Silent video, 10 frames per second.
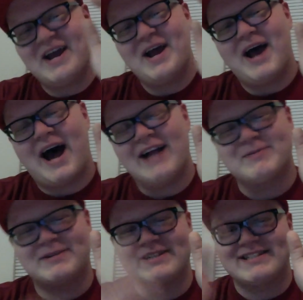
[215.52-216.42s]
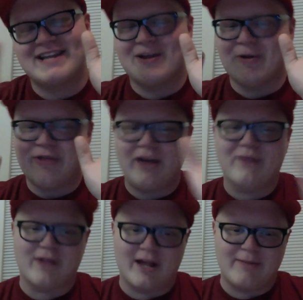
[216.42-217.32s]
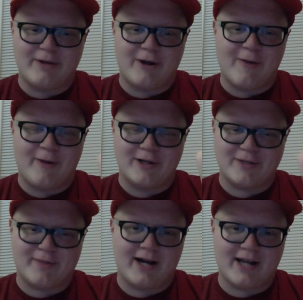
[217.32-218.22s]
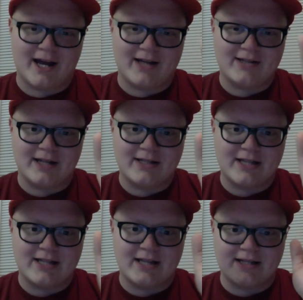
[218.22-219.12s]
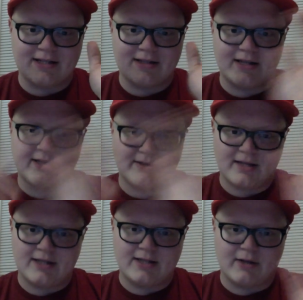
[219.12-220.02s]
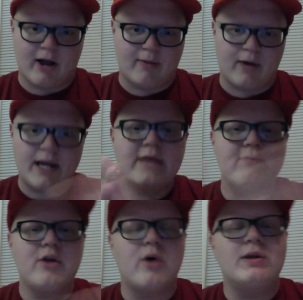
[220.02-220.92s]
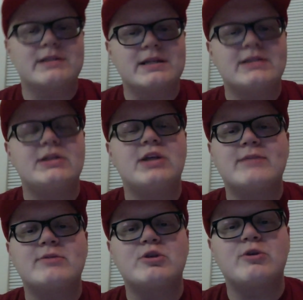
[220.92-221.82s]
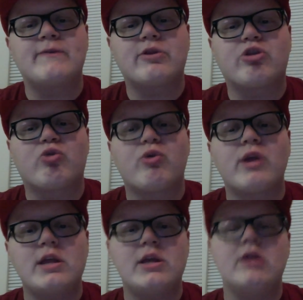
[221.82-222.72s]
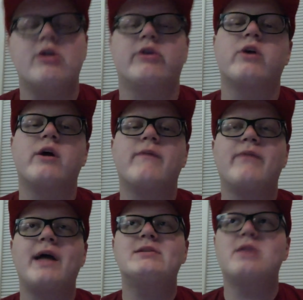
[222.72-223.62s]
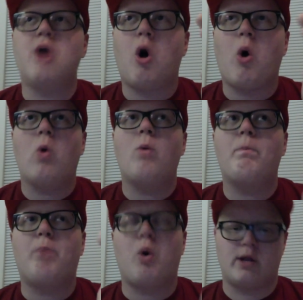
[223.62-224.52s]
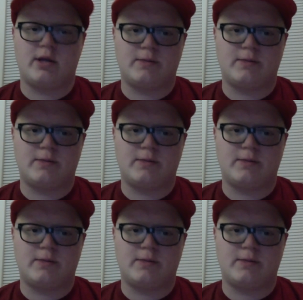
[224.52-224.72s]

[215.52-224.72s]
I just want to say though, thanks for letting me know about your podcast. I think it's incredible. I didn't even know it existed, and you guys have been doing it for 3 years. That is the whole point.